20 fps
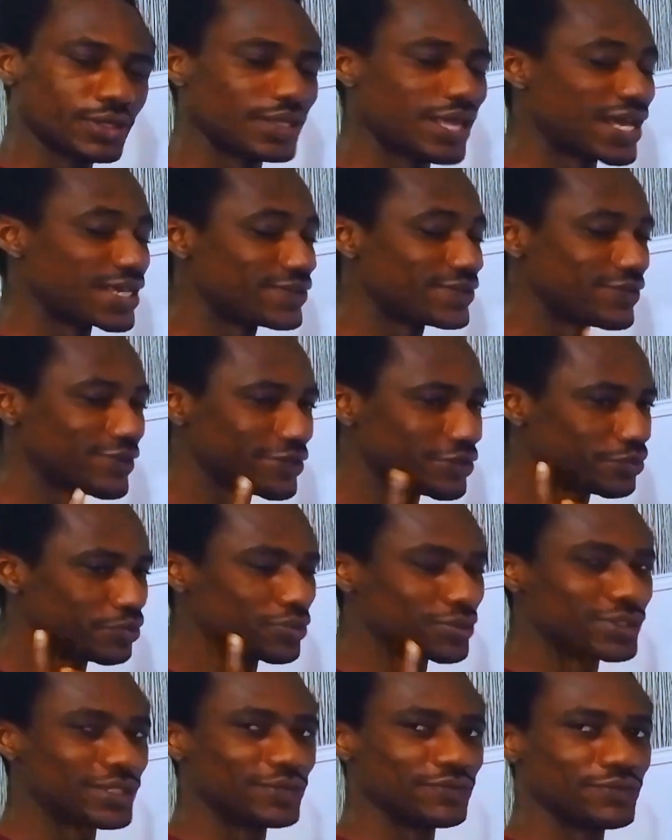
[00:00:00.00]
That's very
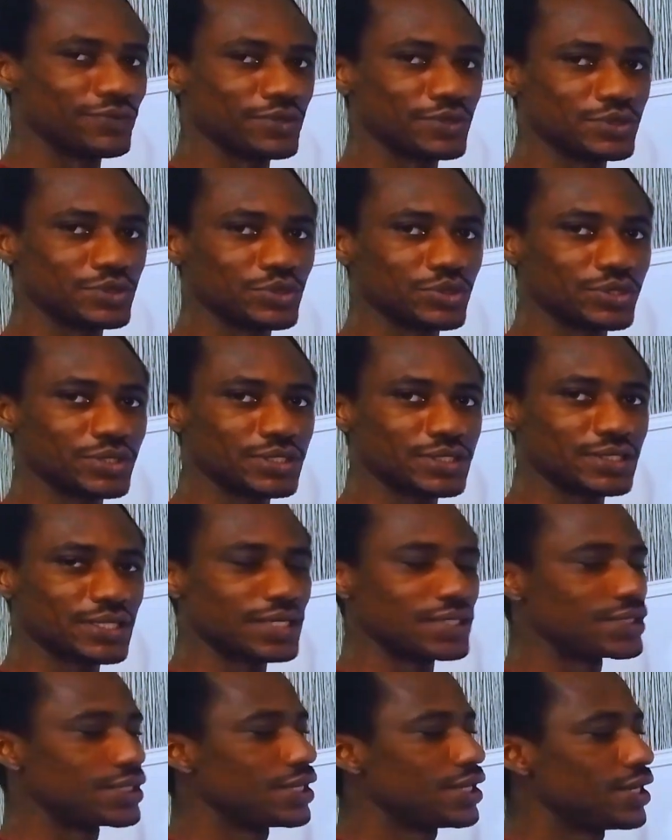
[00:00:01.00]
important for you to
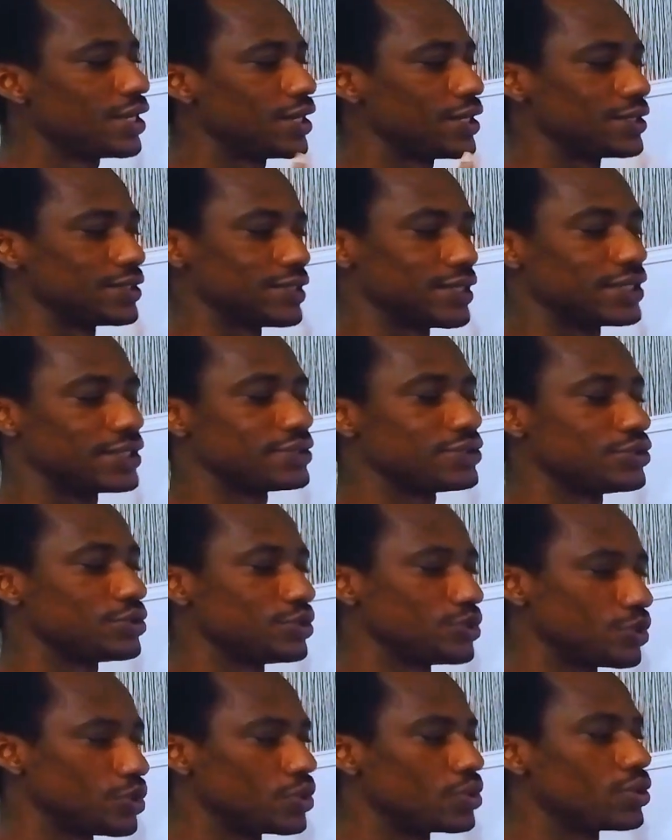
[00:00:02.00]
understand. And then you
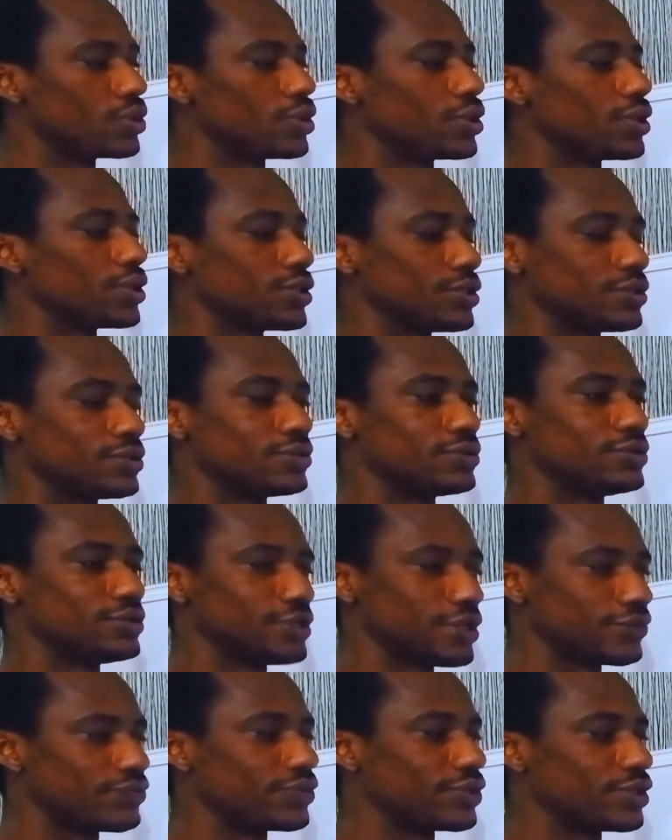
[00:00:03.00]
know
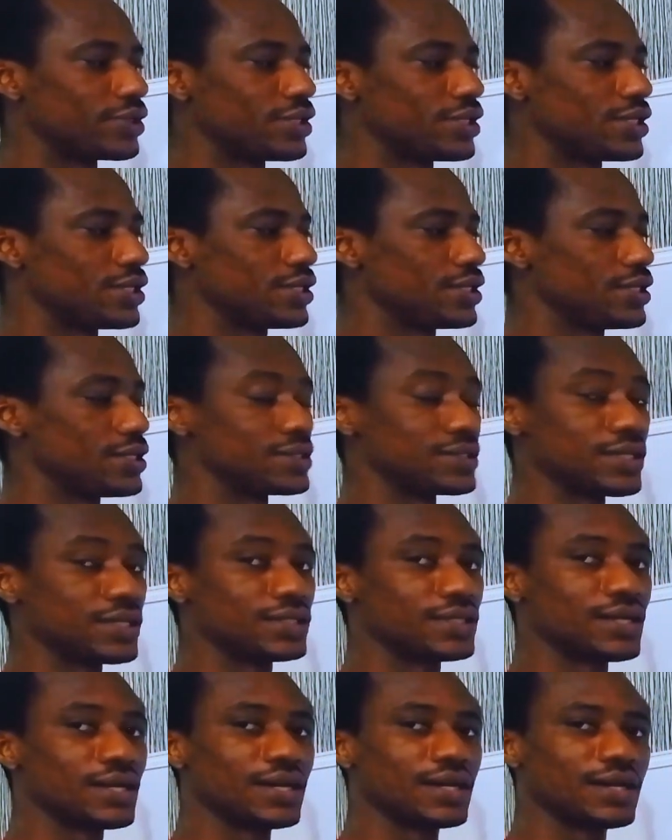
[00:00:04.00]
definitely is
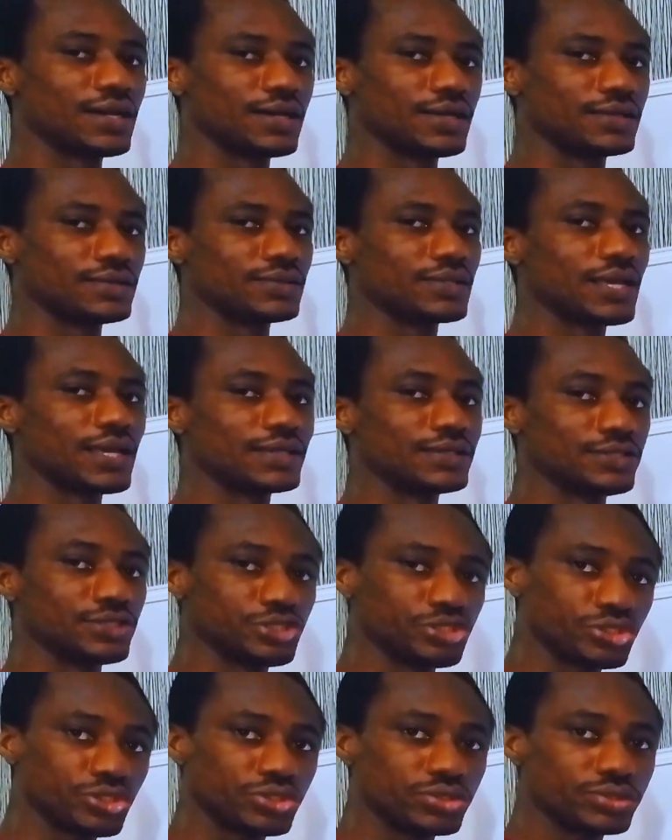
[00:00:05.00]
either an
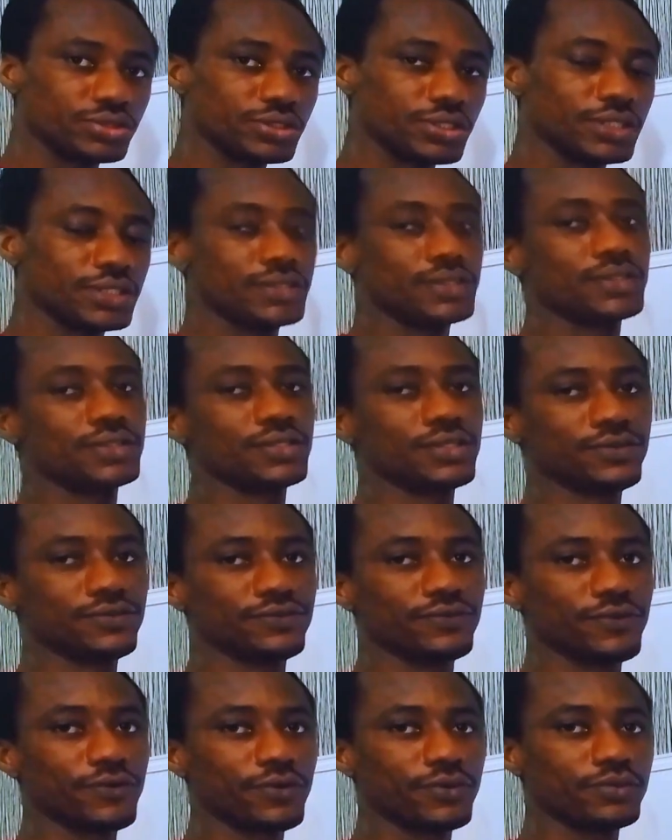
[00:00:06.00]
addition is
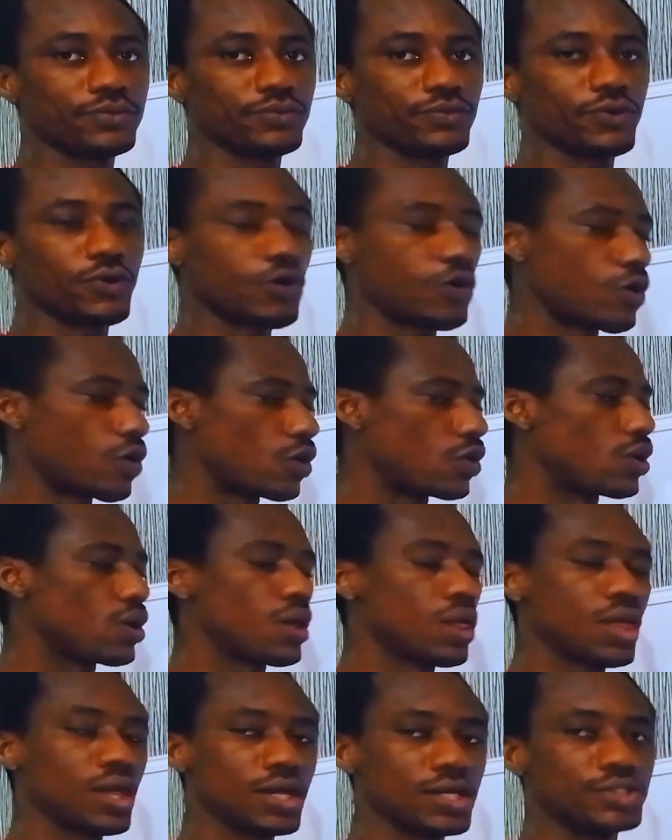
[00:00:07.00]
involved or
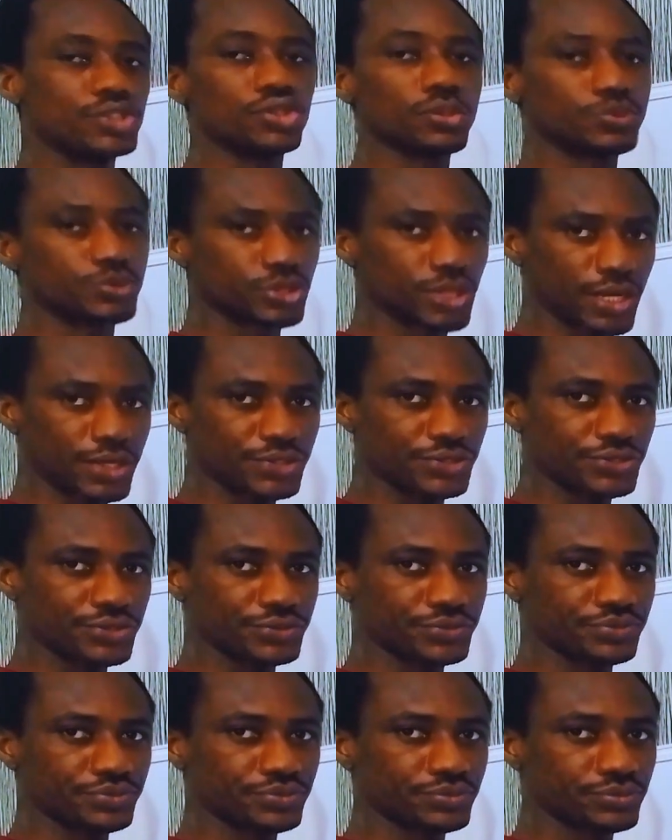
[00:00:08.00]
a
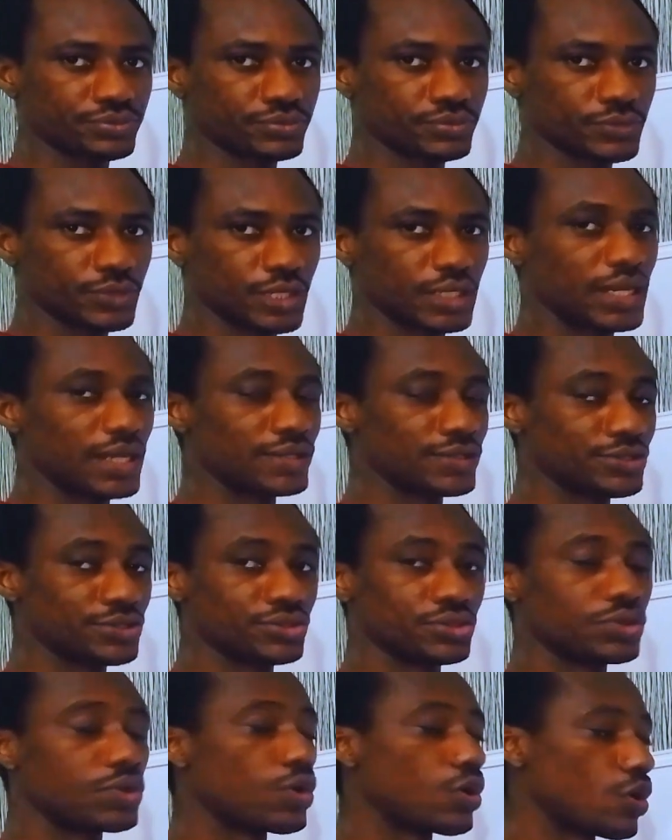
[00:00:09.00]
subtraction. An
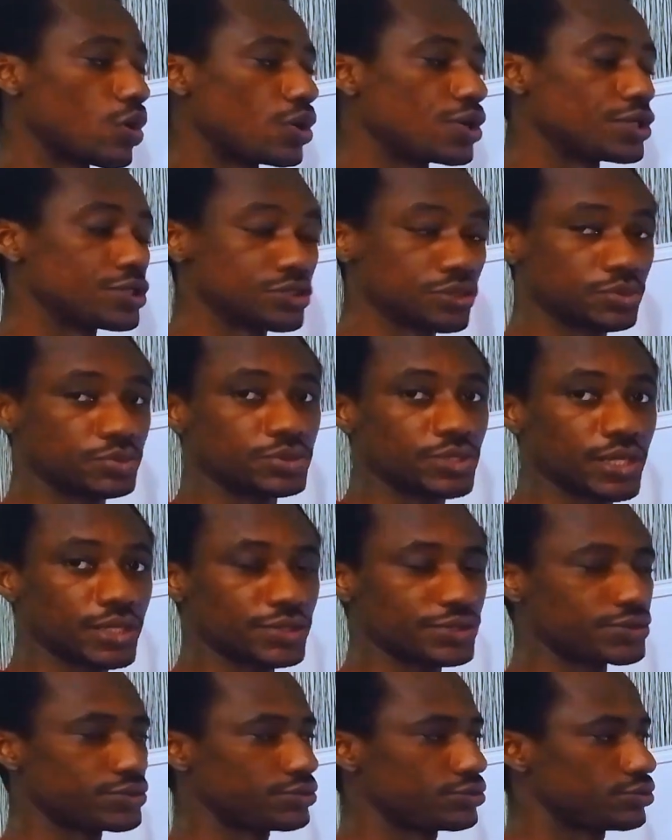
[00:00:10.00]
addition or a
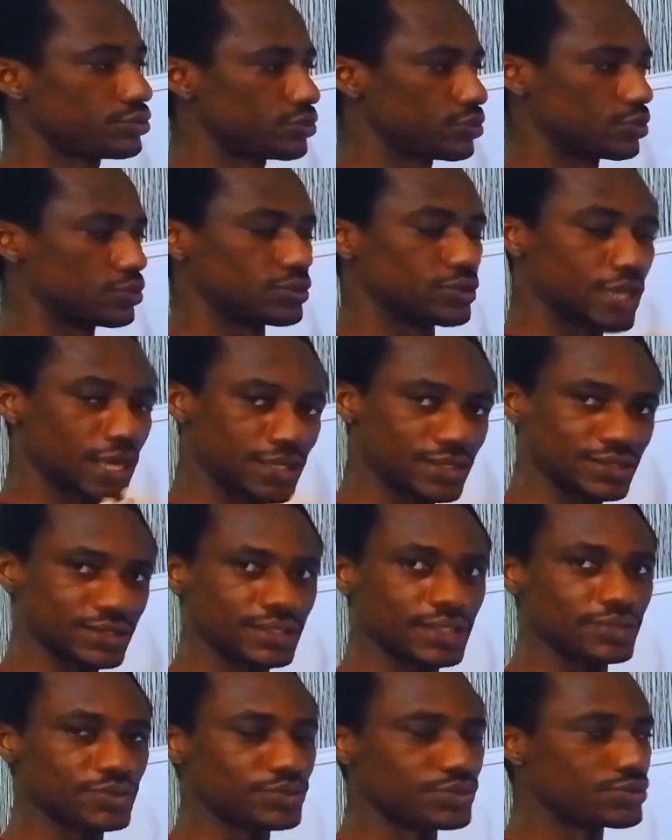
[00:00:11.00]
subtraction. So that's
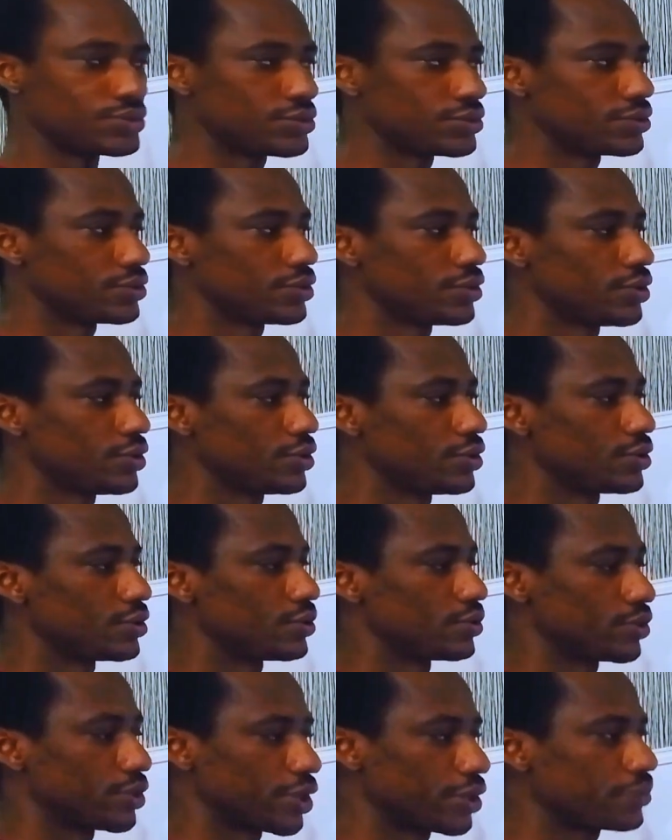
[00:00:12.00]
settled.
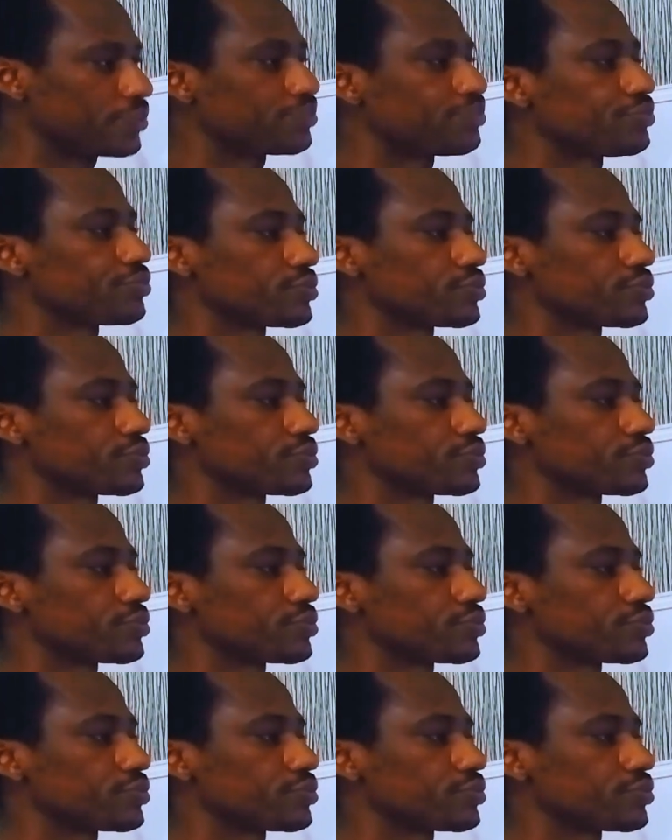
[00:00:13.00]
Okay?